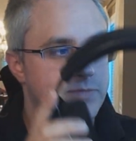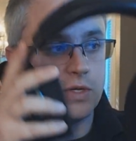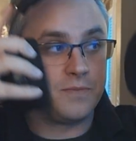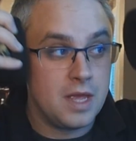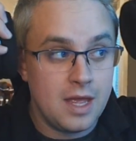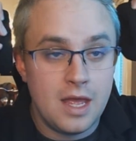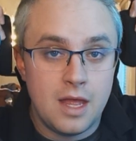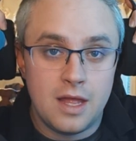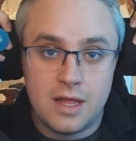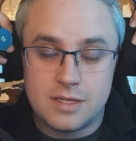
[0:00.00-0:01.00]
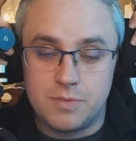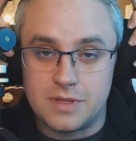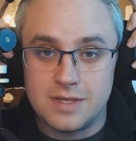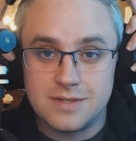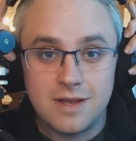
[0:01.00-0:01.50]
So let's
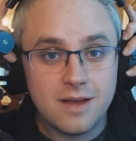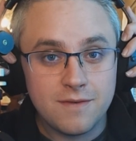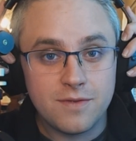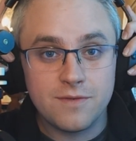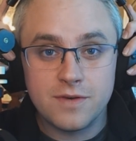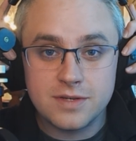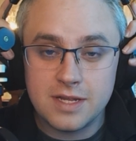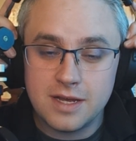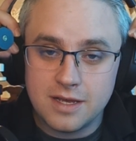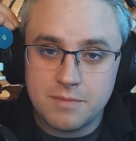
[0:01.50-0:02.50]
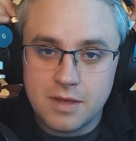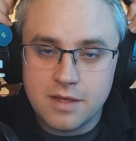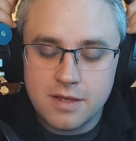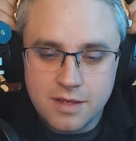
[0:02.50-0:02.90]
put these on for the first time.